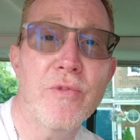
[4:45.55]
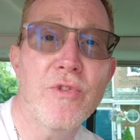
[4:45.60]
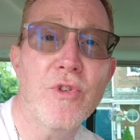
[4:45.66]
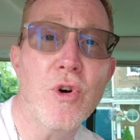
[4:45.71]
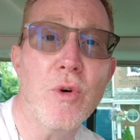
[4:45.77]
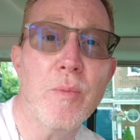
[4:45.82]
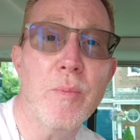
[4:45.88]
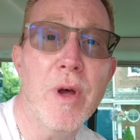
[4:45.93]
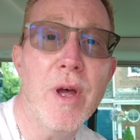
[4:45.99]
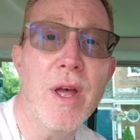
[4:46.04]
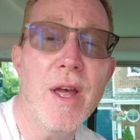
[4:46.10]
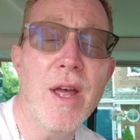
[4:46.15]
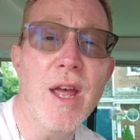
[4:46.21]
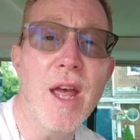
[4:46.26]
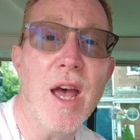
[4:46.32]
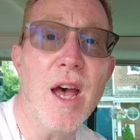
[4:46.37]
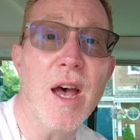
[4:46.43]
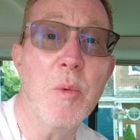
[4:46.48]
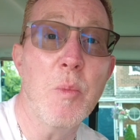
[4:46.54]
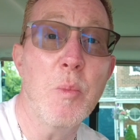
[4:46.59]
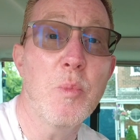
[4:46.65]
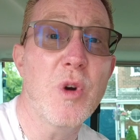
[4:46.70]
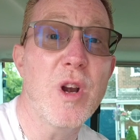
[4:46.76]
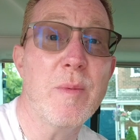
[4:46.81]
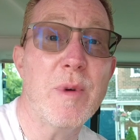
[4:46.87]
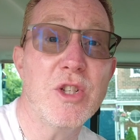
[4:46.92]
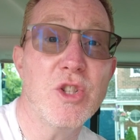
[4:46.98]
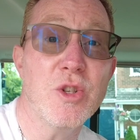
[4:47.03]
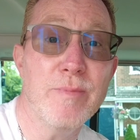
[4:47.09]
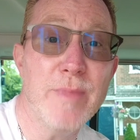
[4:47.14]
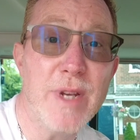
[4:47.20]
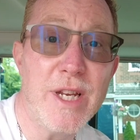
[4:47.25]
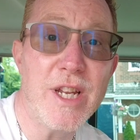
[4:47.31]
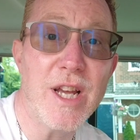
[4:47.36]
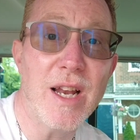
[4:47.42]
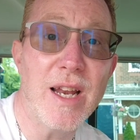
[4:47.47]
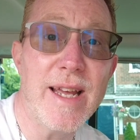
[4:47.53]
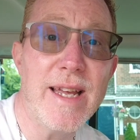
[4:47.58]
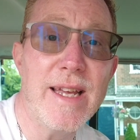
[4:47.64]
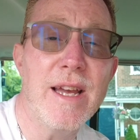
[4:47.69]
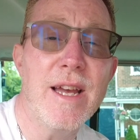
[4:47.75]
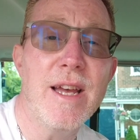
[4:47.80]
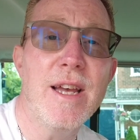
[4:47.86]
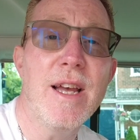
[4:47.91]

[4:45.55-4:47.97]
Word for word: from uh, pretty much immediately,